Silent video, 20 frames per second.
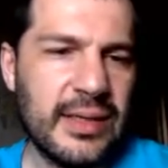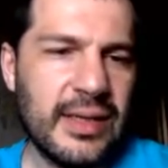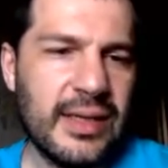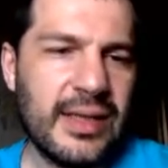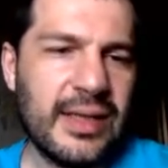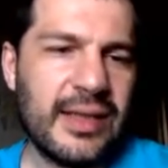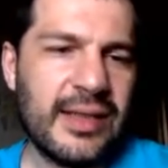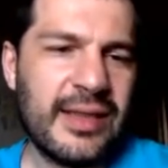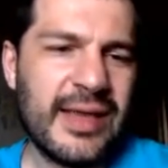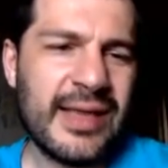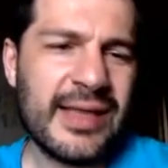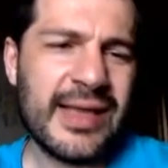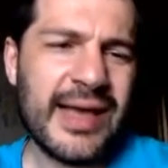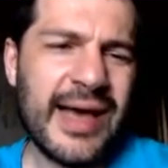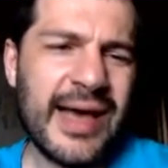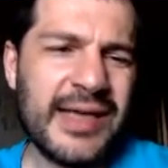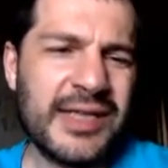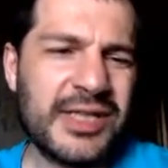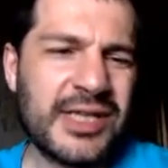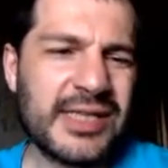then
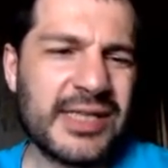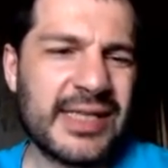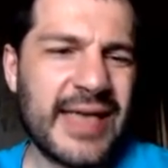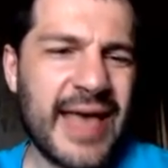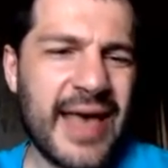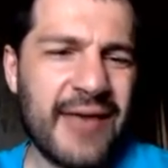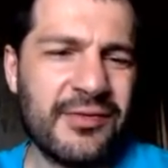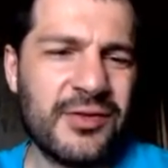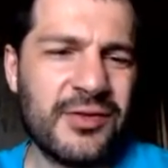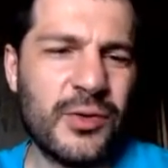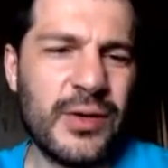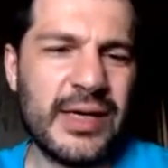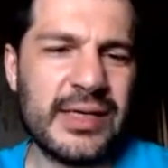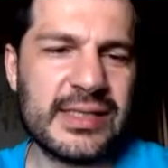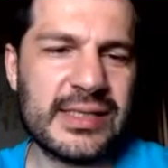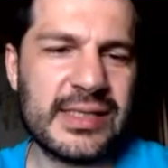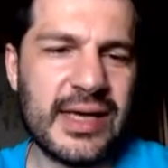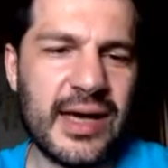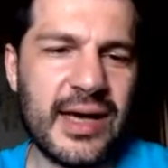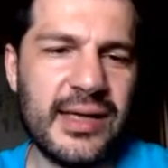I just have to
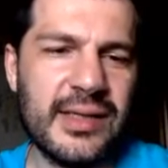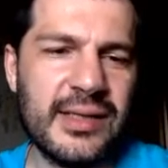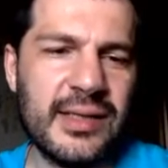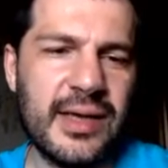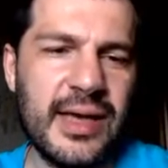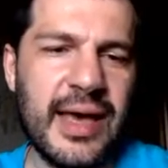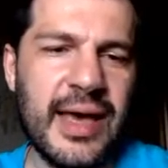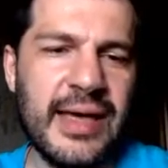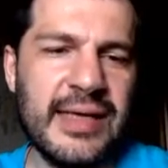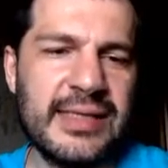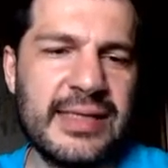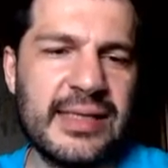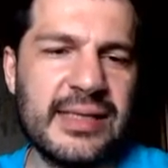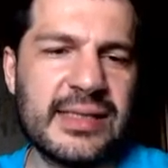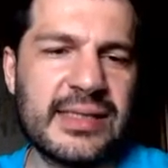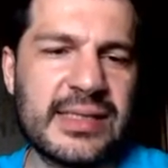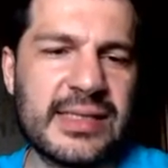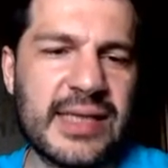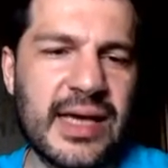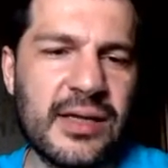assign async
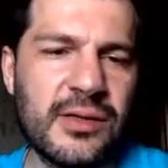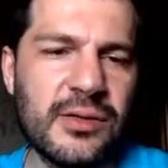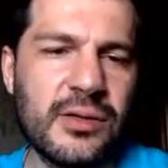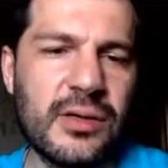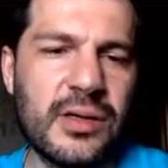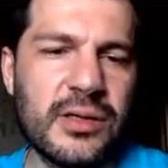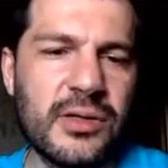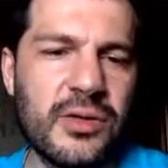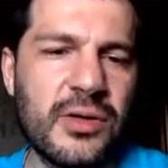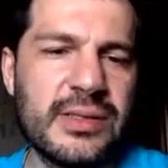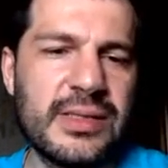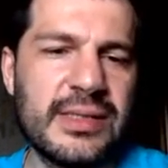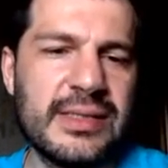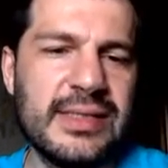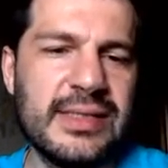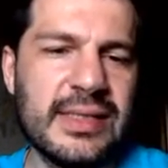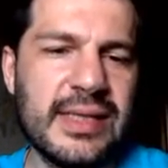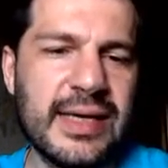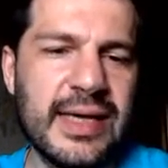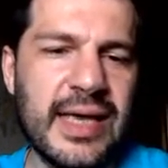
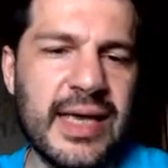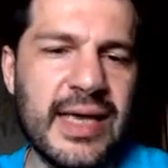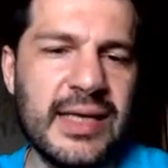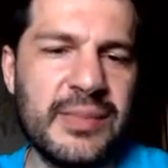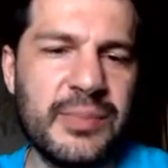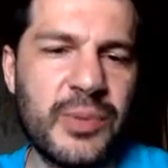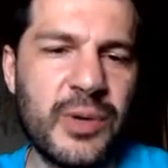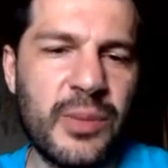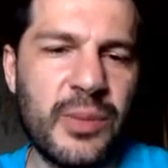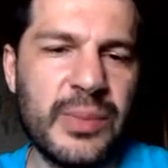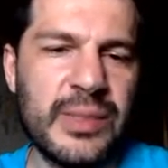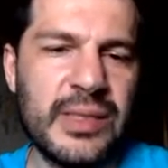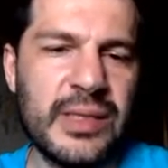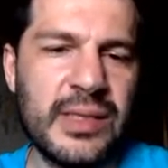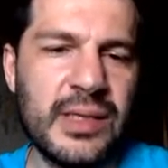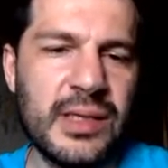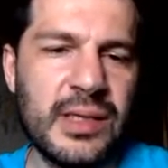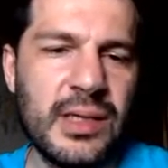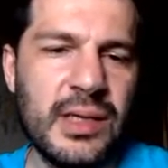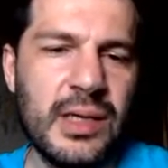scheduler.delegate
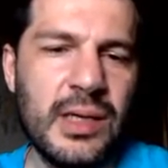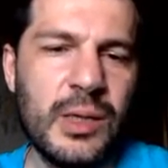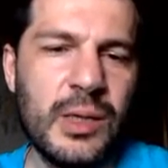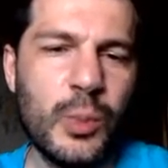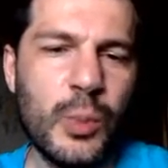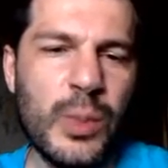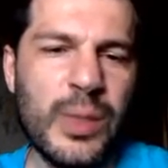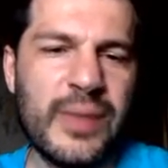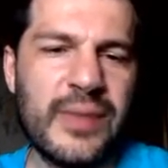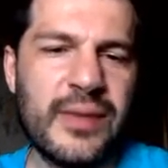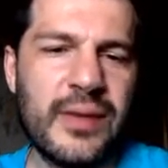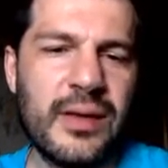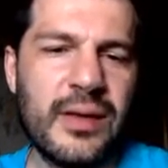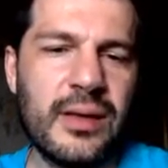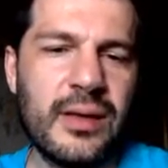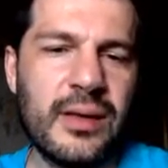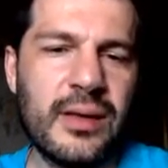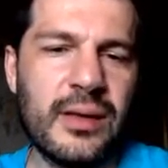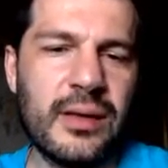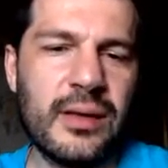property with
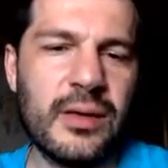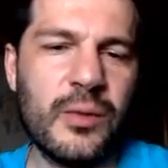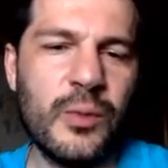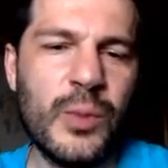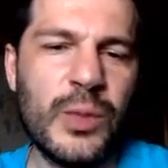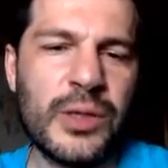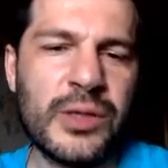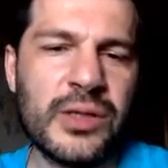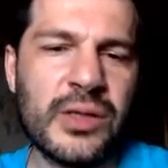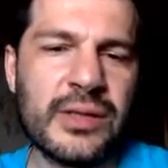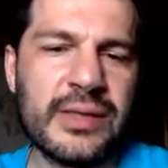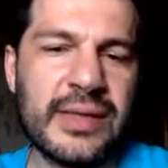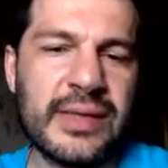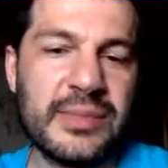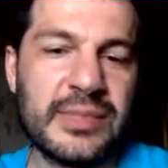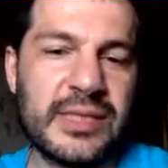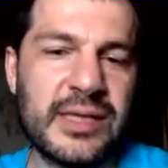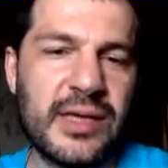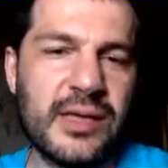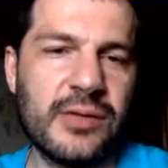a virtual time
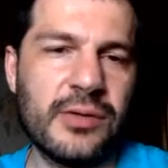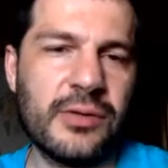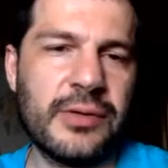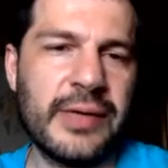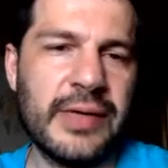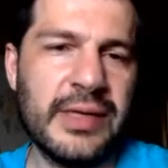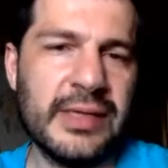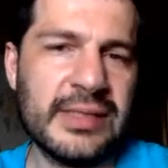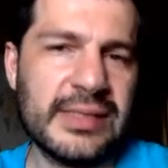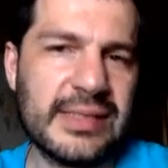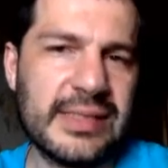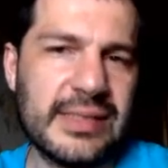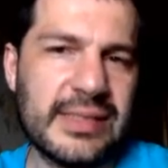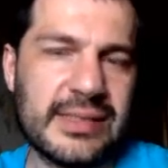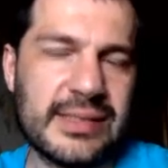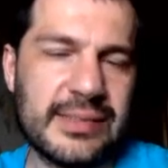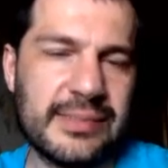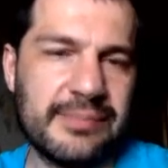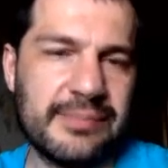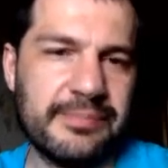scheduler
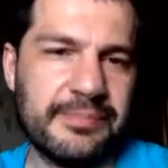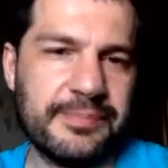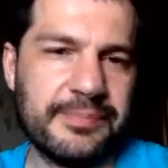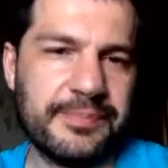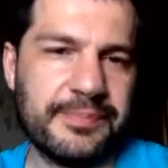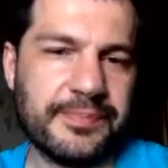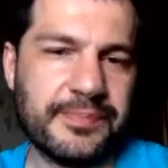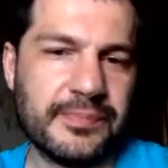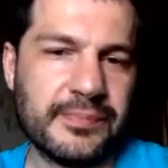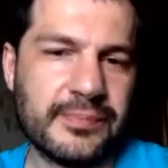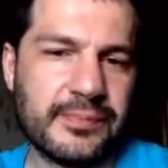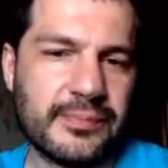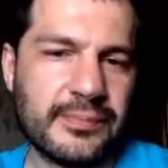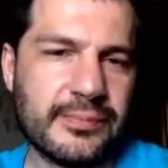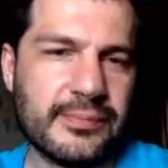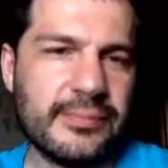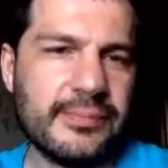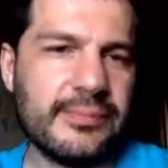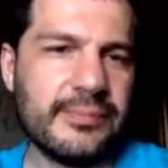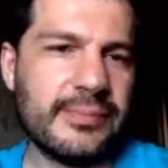instance.
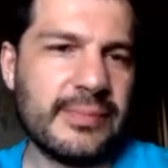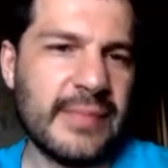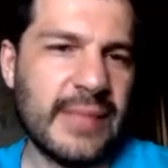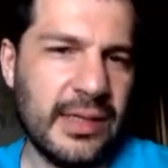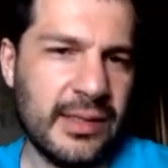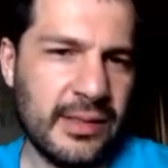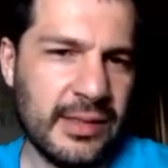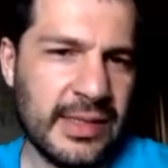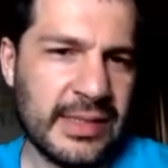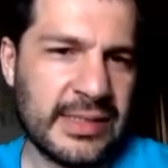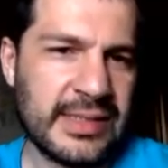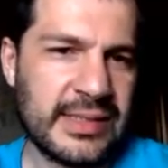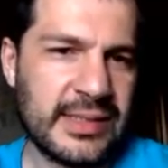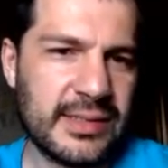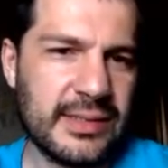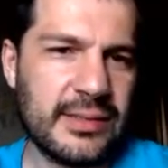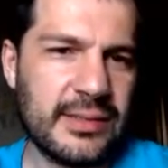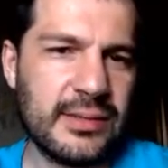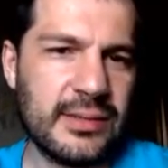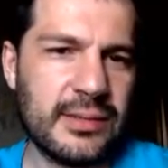Let's
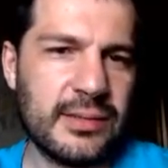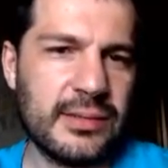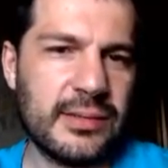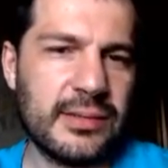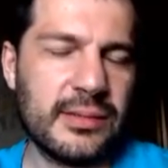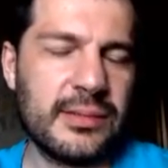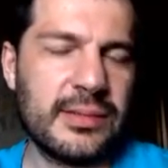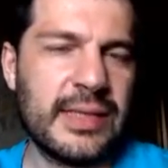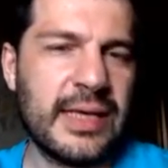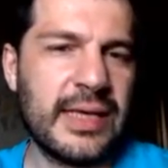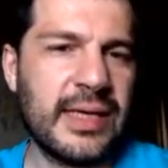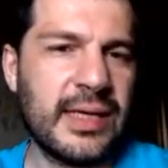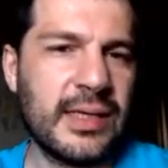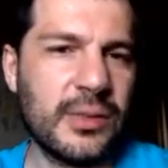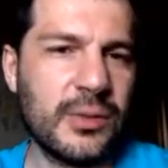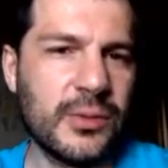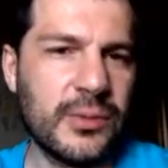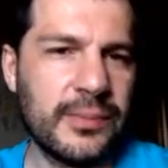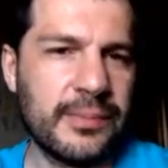take a look